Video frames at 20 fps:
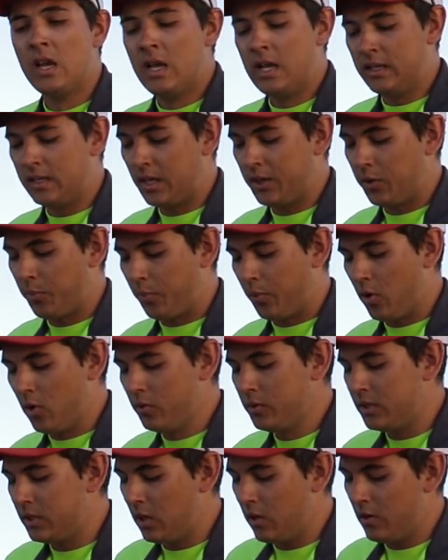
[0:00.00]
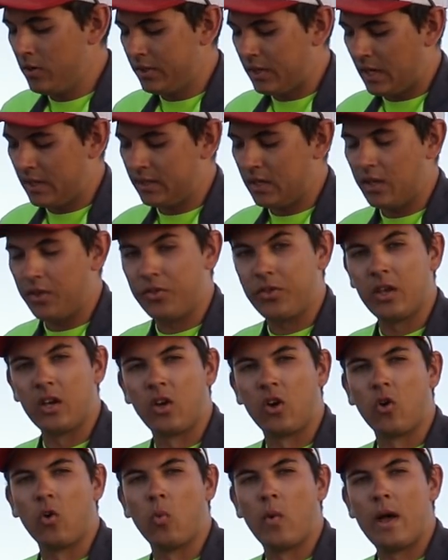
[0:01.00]
is that the Pro Series has a
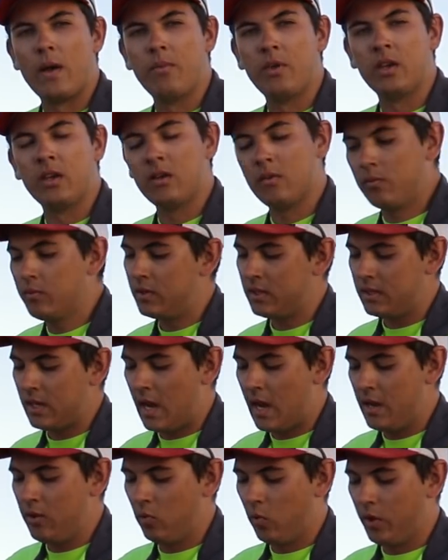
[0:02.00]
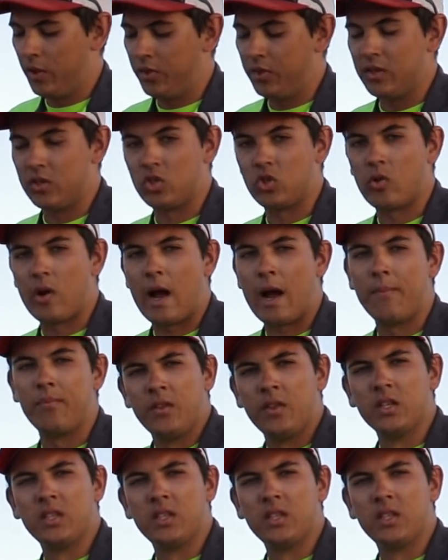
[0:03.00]
thicker webbing designed with the strap.